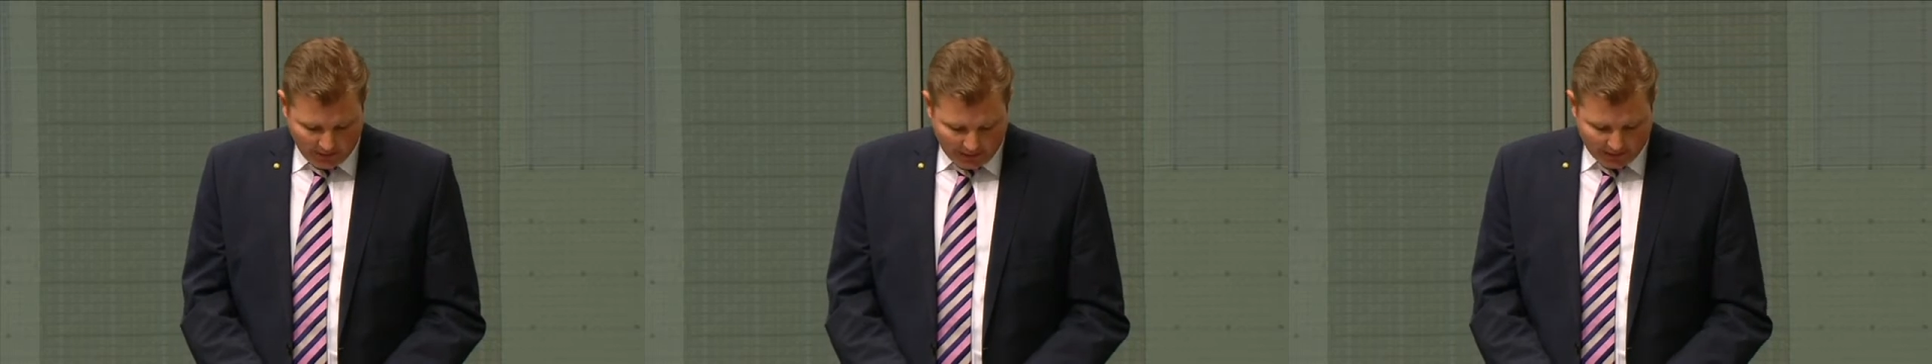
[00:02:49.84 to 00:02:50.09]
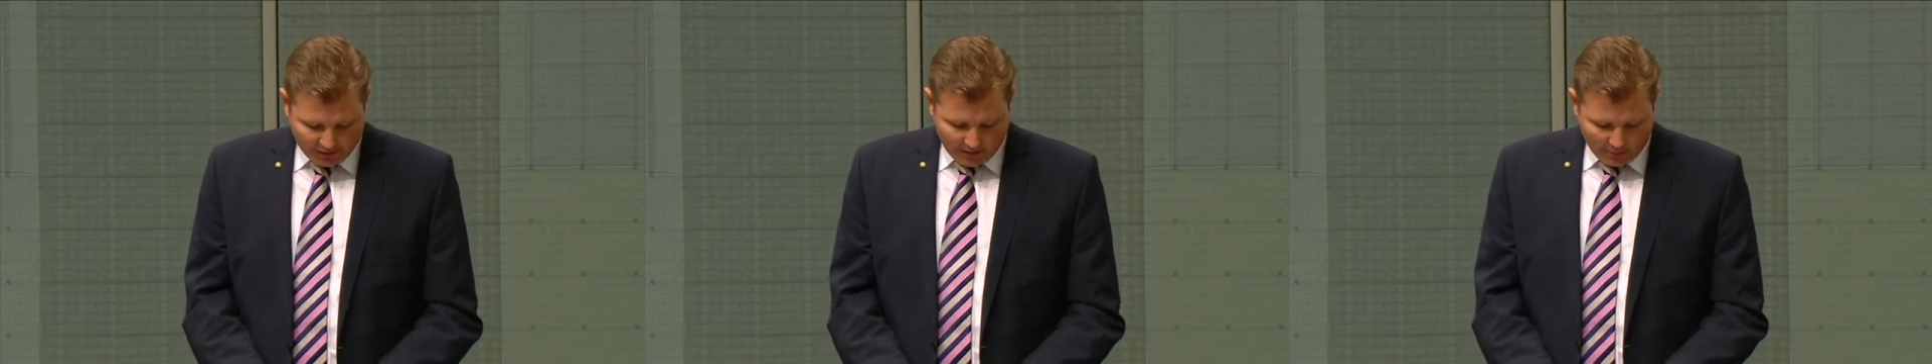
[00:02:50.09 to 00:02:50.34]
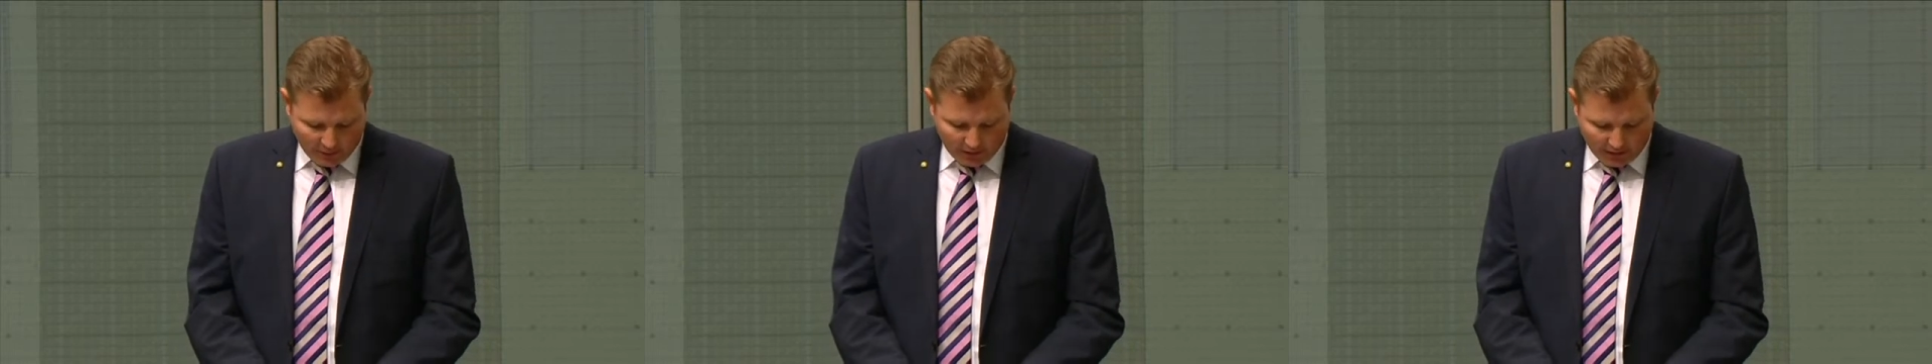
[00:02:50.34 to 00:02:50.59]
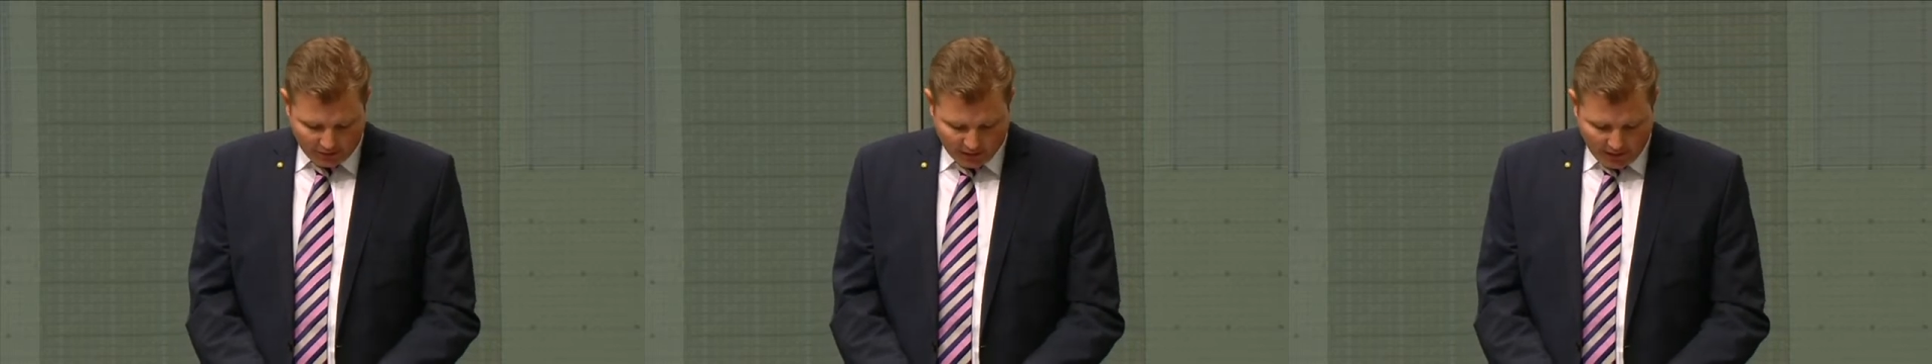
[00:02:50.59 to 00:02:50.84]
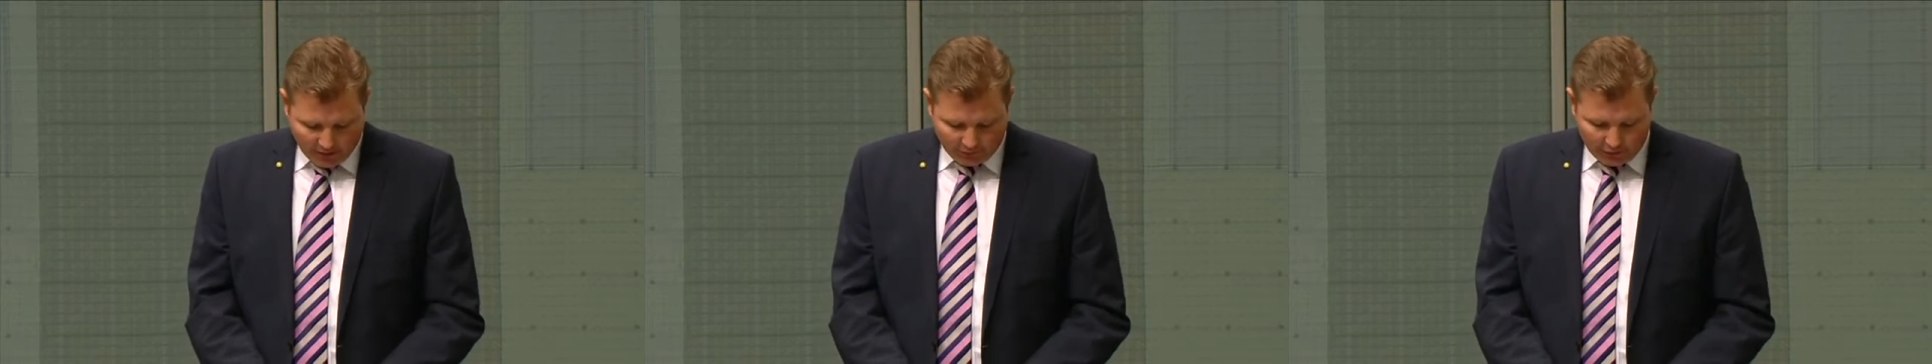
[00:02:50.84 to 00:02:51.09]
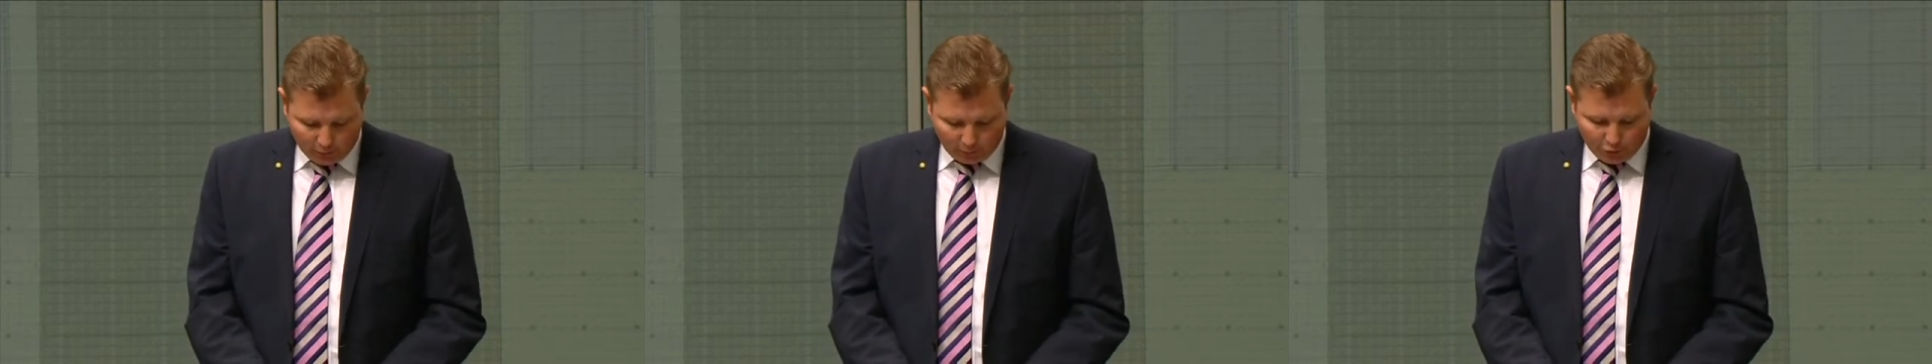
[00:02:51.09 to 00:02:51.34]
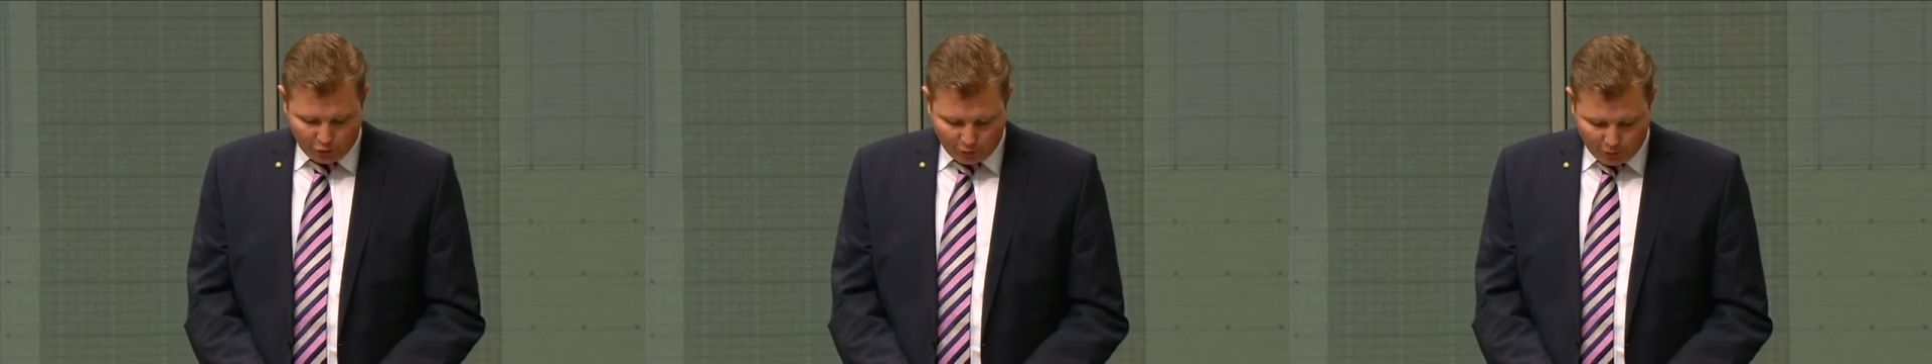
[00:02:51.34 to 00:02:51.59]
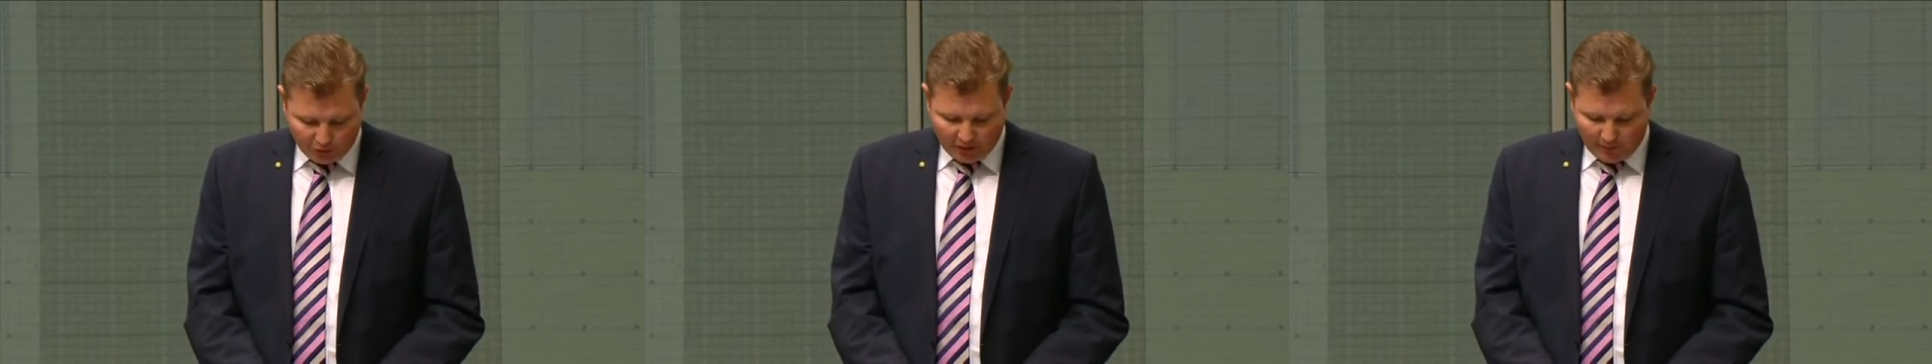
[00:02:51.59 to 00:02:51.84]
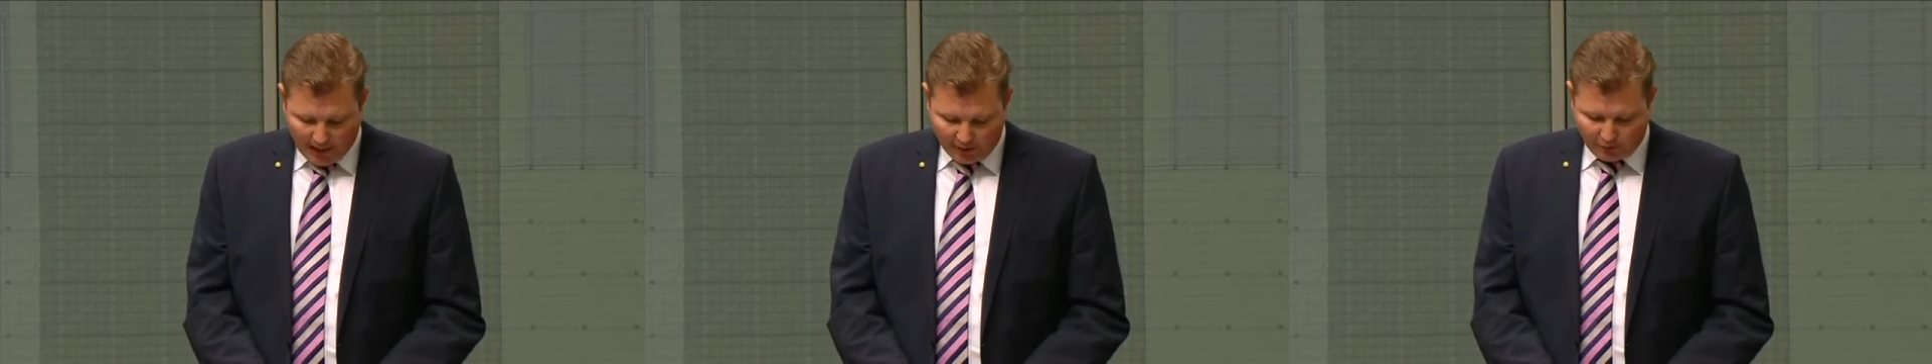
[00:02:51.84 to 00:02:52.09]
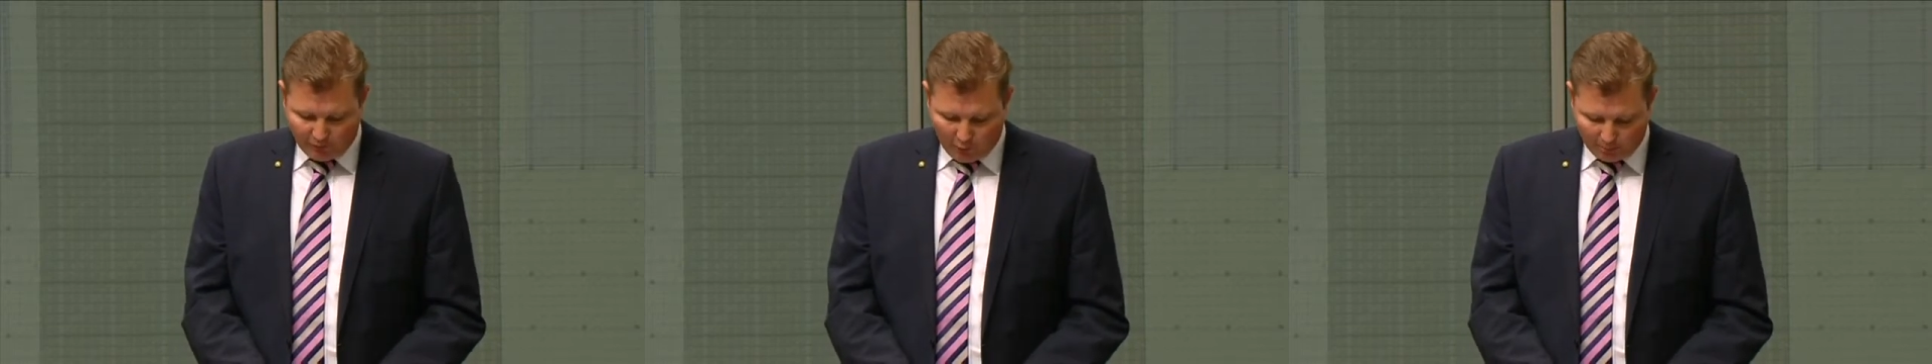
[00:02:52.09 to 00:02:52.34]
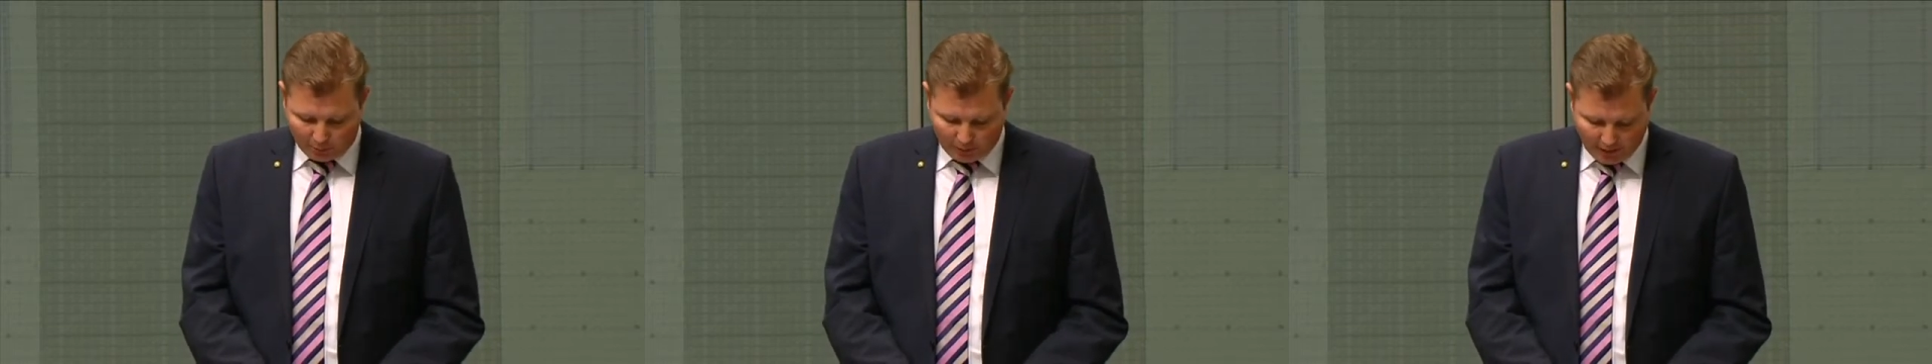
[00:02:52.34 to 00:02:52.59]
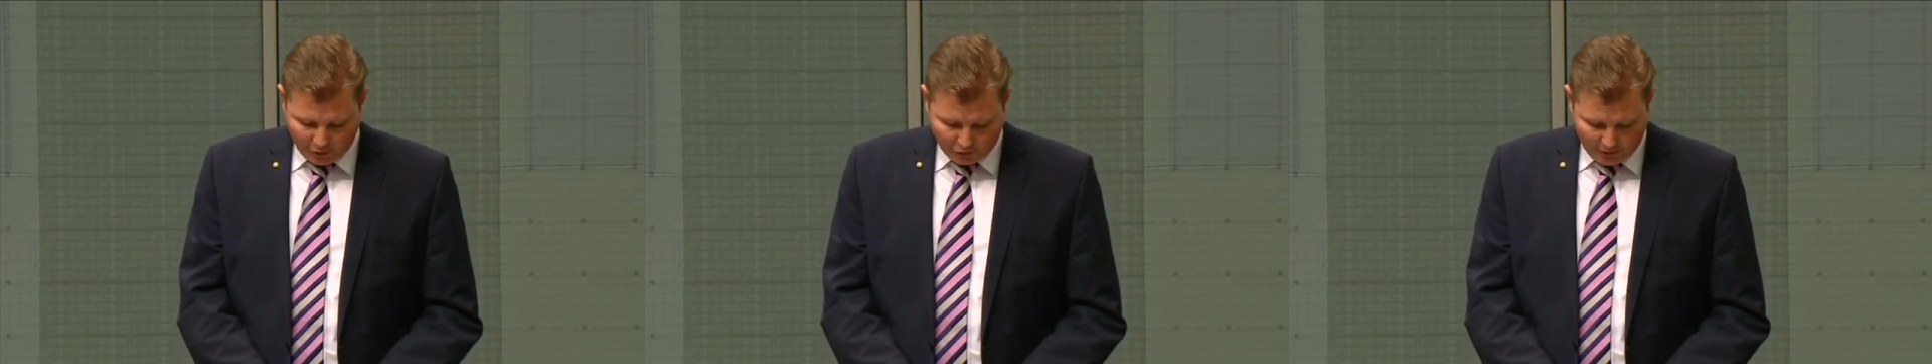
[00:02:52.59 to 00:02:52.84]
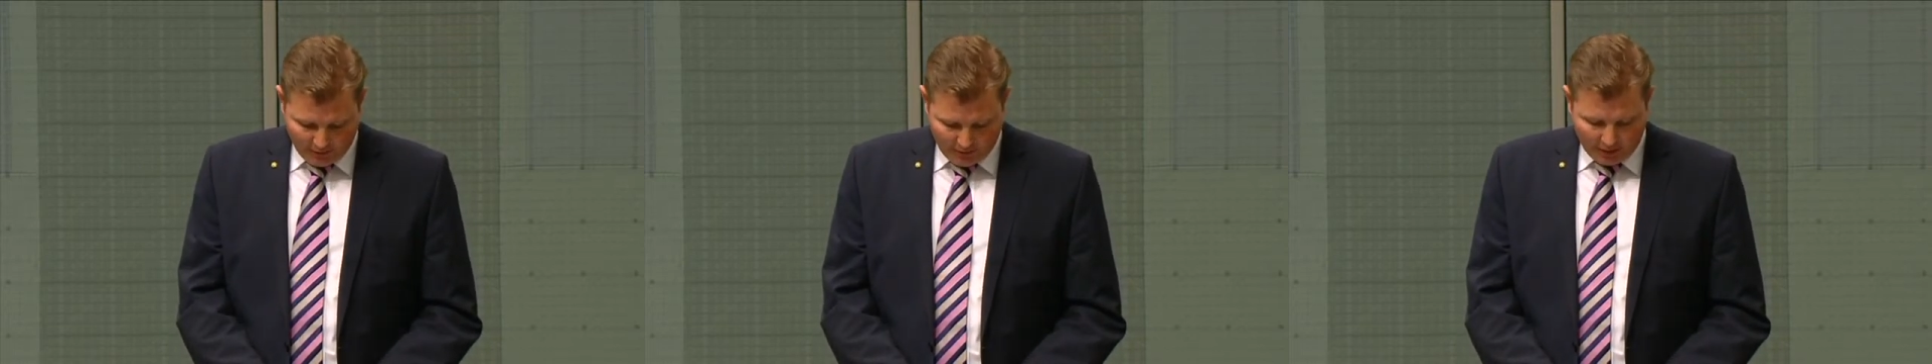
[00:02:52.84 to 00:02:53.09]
SMEs have either reduced their hours of operation,